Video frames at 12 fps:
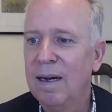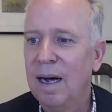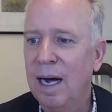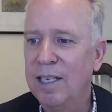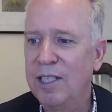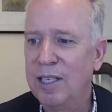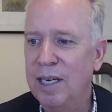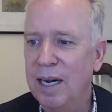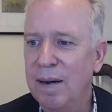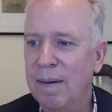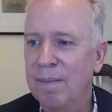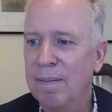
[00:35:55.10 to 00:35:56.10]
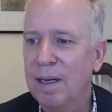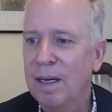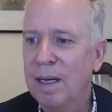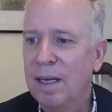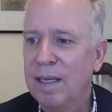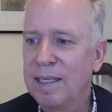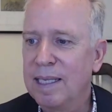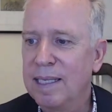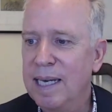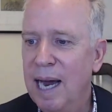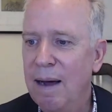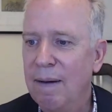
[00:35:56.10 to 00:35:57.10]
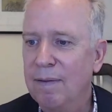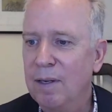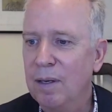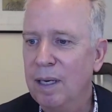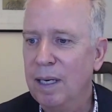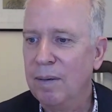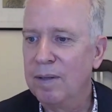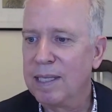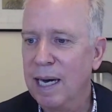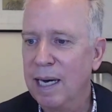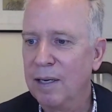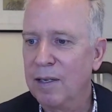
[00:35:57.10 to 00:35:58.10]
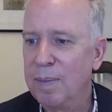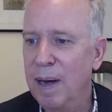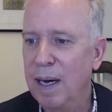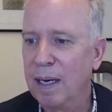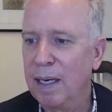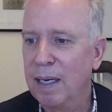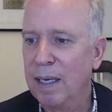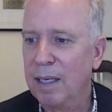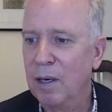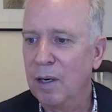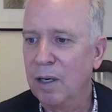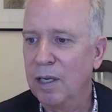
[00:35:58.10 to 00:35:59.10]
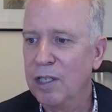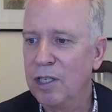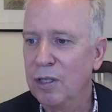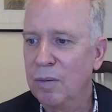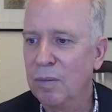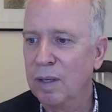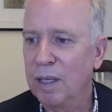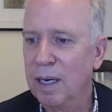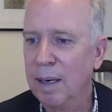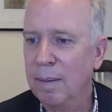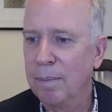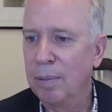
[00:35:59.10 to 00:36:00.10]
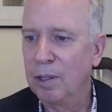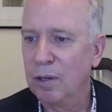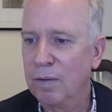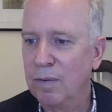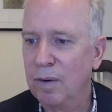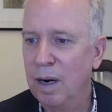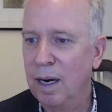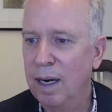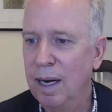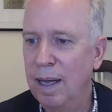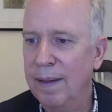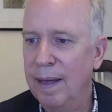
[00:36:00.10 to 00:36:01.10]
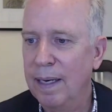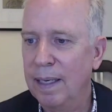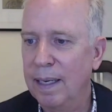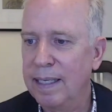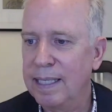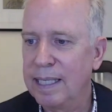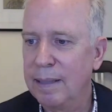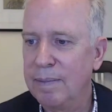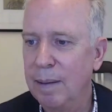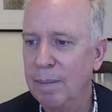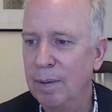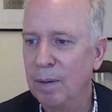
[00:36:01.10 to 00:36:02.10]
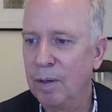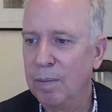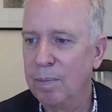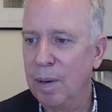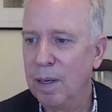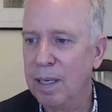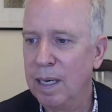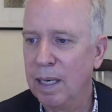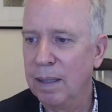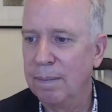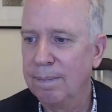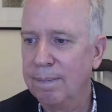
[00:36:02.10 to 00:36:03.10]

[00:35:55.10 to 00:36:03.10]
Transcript: IgM. This is after he was diagnosed back in early June with Lyme burgdorferi and then in late September with Bartonella.